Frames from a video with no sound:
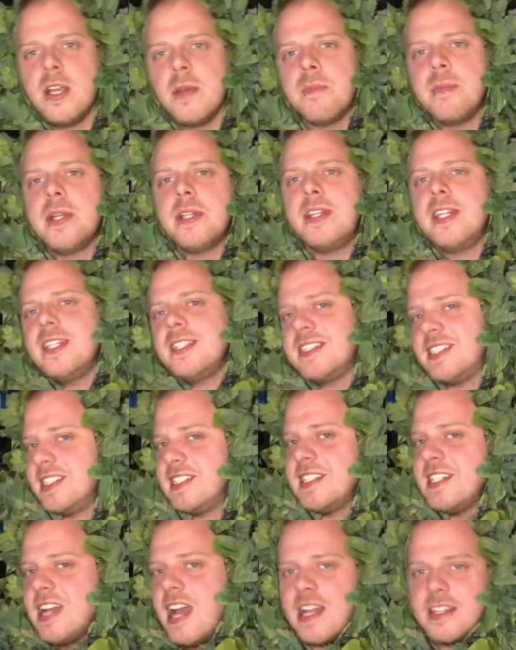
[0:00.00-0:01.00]
but this
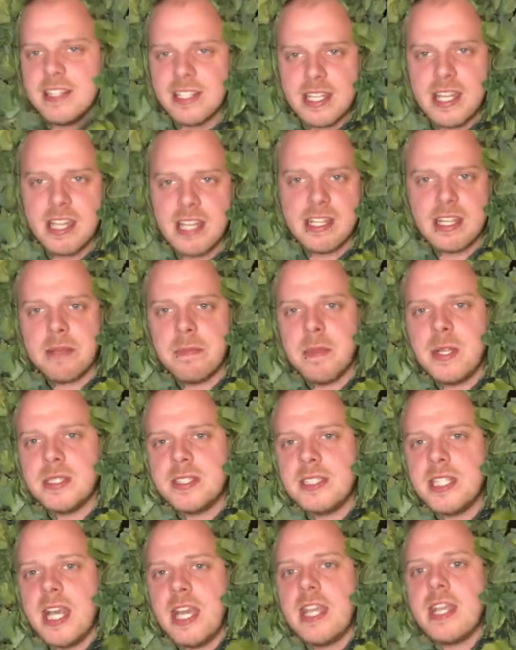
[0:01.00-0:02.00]
is not the kicking
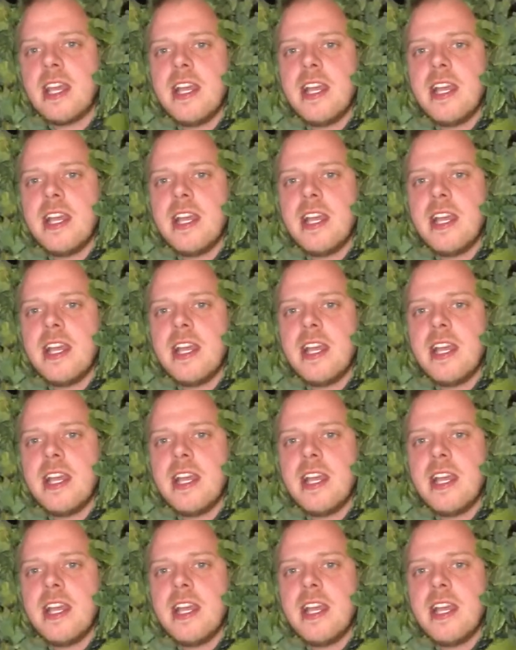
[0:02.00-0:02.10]
Mustang.